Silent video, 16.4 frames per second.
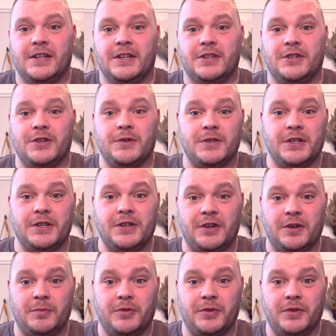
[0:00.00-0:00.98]
shooting
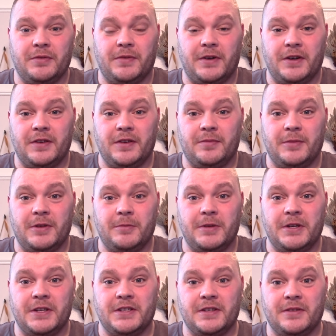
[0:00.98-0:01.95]

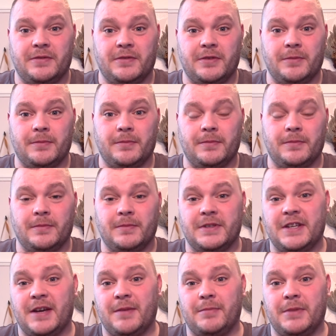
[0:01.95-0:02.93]
9.5mm from
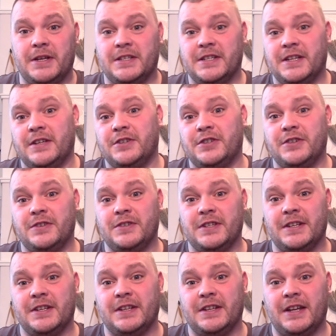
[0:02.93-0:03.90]
10 metre and
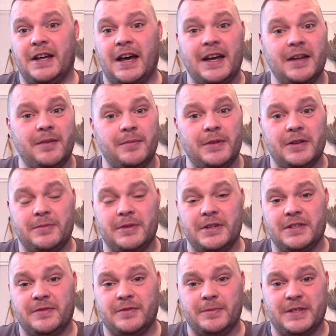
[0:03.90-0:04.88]
shooting
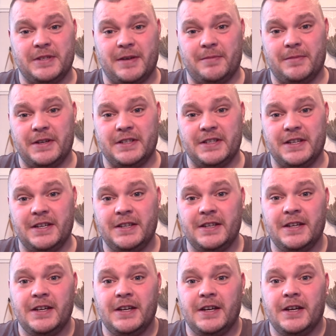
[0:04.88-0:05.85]
8mm from 10 metre,
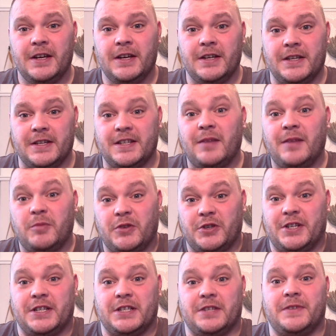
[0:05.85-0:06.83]
you stand more
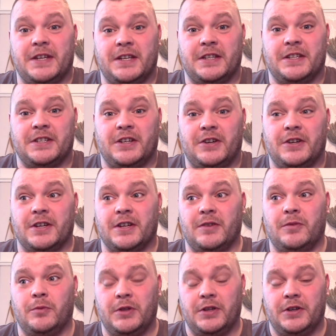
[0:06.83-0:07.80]
chance of hitting the
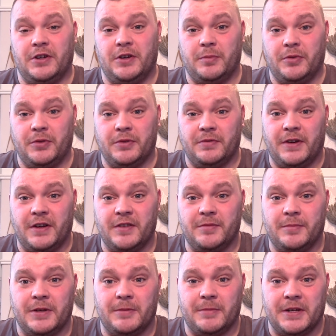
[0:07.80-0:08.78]
target with a
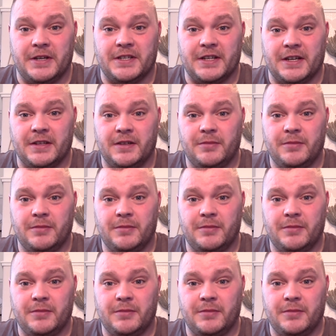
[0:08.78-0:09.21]
9.5mm.